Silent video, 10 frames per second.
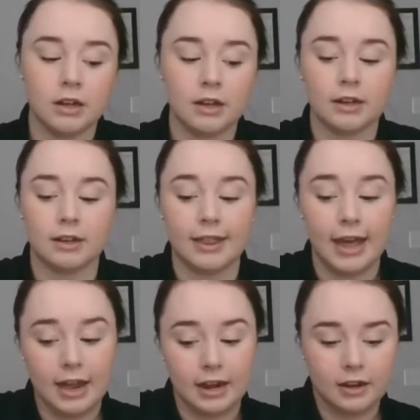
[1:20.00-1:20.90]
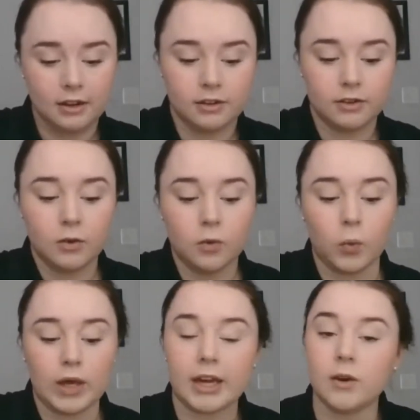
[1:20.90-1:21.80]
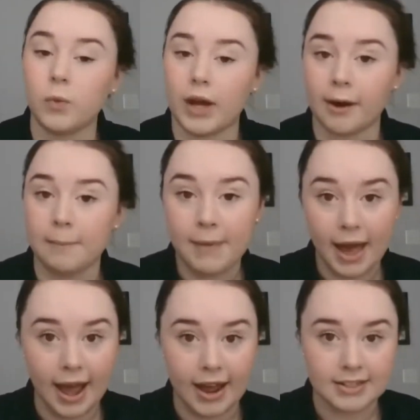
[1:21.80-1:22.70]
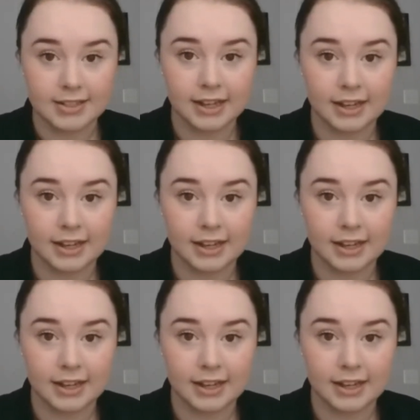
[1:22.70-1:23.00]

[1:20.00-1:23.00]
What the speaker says: Then we can wear a mask.